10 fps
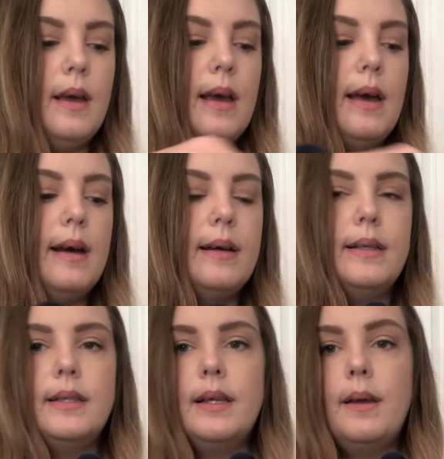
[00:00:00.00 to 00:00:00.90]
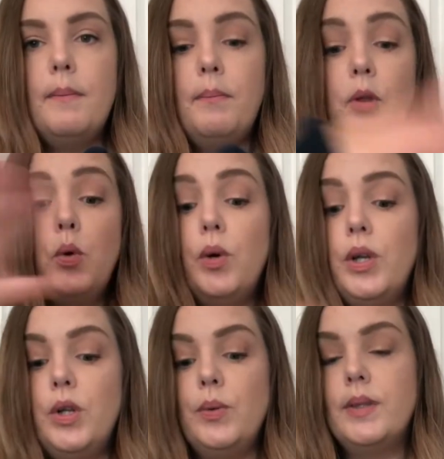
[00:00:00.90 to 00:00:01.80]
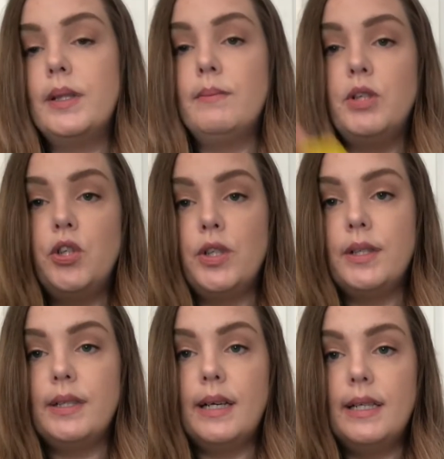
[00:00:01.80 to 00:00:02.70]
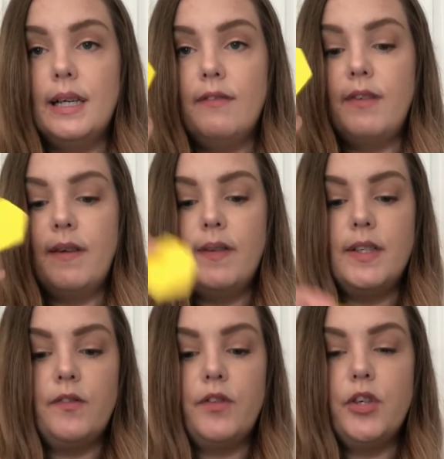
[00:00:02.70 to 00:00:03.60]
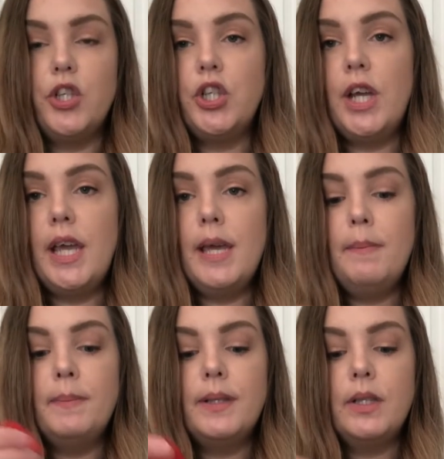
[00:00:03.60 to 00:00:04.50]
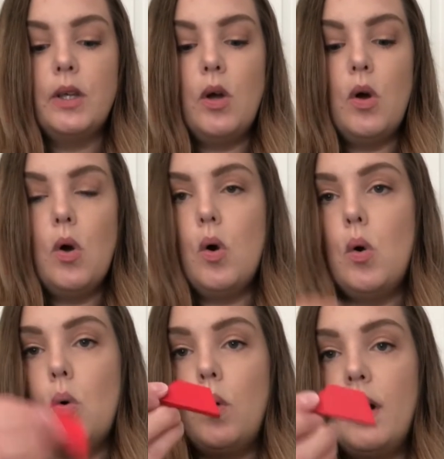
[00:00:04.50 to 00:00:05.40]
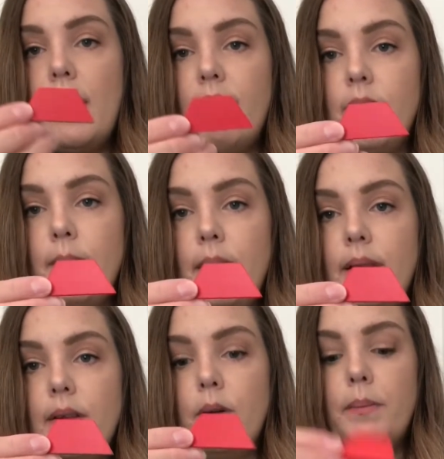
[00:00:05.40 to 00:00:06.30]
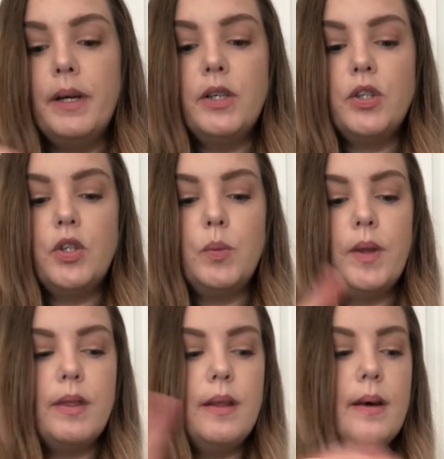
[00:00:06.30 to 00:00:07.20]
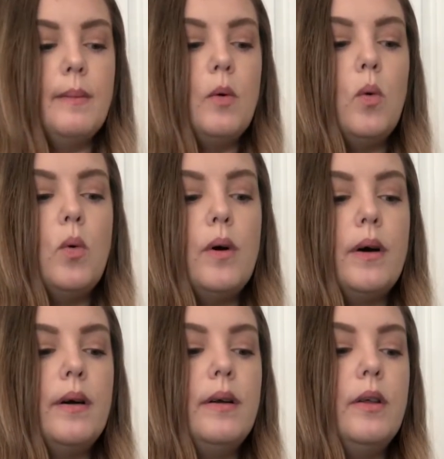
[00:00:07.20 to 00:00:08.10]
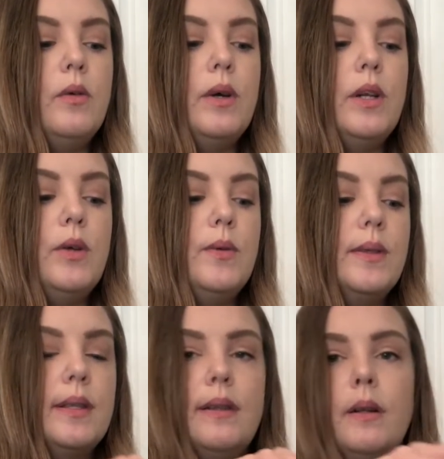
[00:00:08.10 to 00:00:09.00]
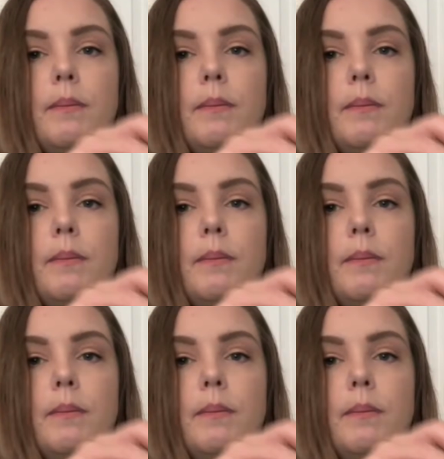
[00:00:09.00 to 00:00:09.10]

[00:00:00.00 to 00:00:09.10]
And you can use them to just identify the different shapes, or have them make little pictures with them, or you can use the little